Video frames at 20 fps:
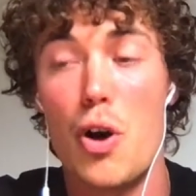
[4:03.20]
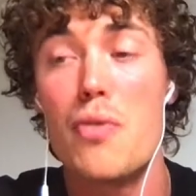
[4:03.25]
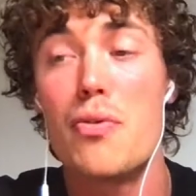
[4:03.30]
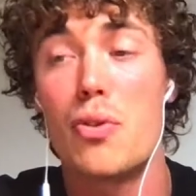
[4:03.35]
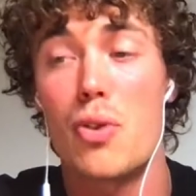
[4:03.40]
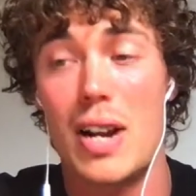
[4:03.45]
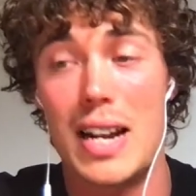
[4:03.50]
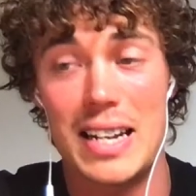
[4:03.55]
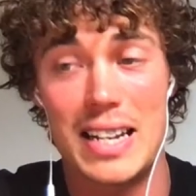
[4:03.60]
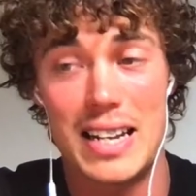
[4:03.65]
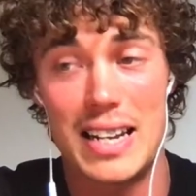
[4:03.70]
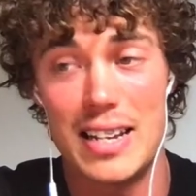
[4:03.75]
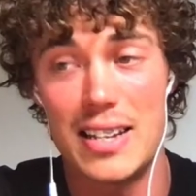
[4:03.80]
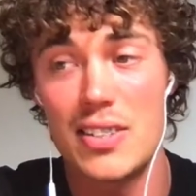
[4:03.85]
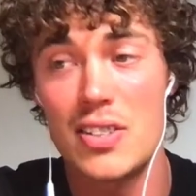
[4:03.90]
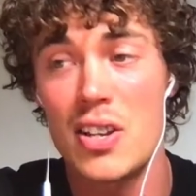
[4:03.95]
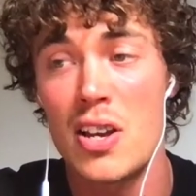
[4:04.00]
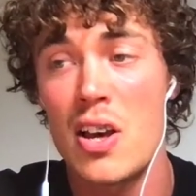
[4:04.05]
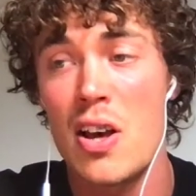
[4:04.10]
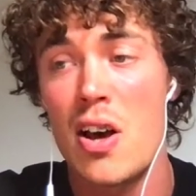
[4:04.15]
8 years,
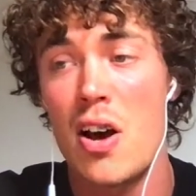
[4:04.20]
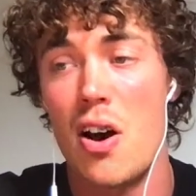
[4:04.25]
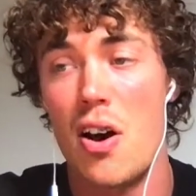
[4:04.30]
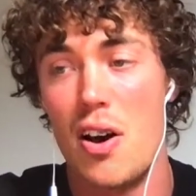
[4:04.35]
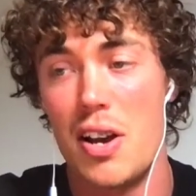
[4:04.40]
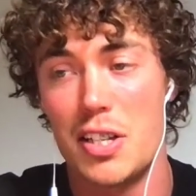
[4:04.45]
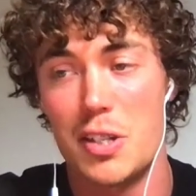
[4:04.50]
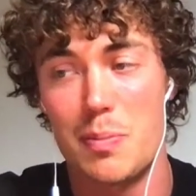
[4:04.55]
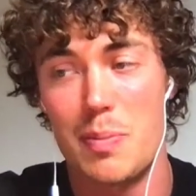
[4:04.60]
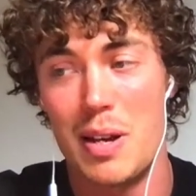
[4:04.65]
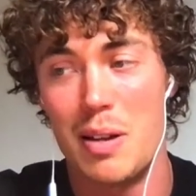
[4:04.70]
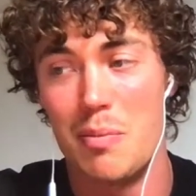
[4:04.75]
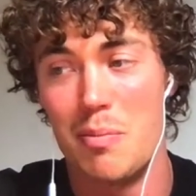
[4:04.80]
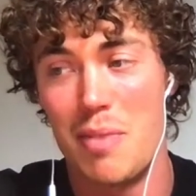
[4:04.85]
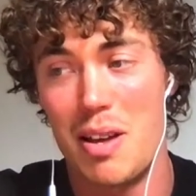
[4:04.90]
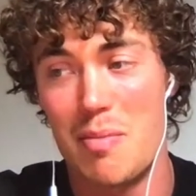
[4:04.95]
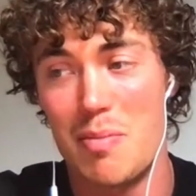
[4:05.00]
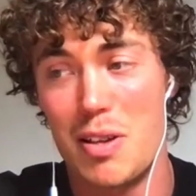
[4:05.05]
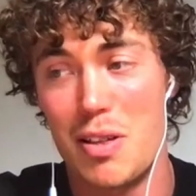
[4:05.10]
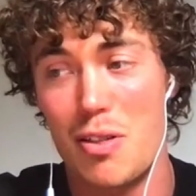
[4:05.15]
I spent
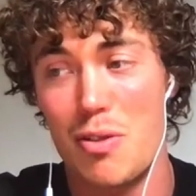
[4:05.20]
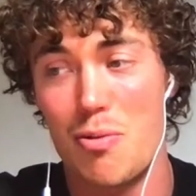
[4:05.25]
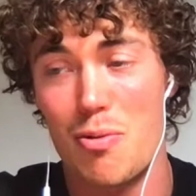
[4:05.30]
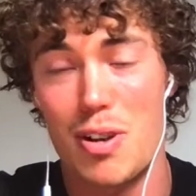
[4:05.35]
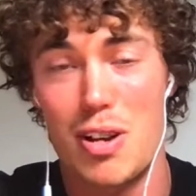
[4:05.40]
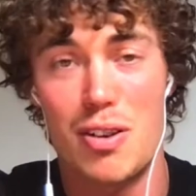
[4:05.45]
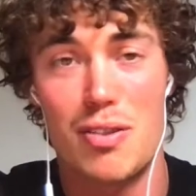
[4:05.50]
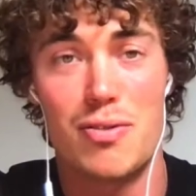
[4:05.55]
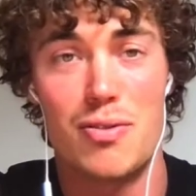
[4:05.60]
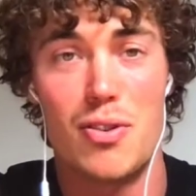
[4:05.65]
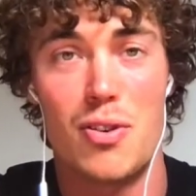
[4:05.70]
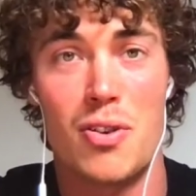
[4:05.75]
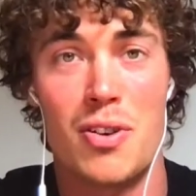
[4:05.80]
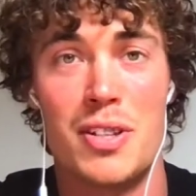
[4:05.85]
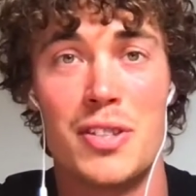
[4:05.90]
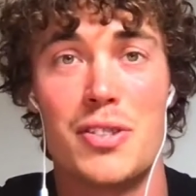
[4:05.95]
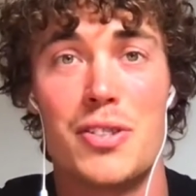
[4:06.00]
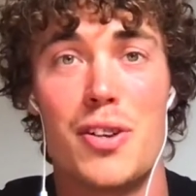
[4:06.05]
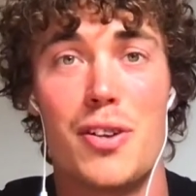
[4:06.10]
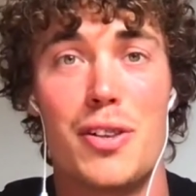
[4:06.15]
maybe 3 or 4 in
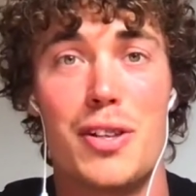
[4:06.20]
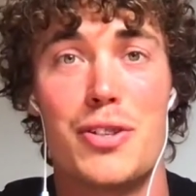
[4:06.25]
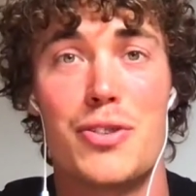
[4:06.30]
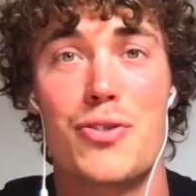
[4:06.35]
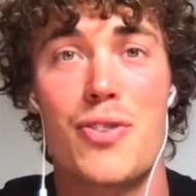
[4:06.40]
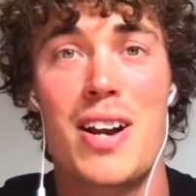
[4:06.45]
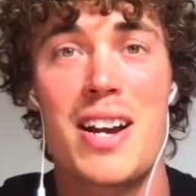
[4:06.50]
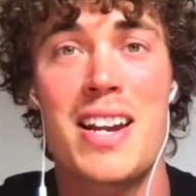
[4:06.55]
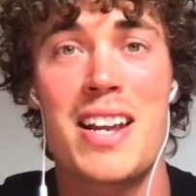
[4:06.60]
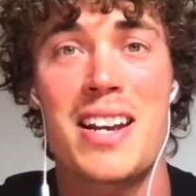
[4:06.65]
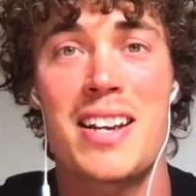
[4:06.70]
solid training,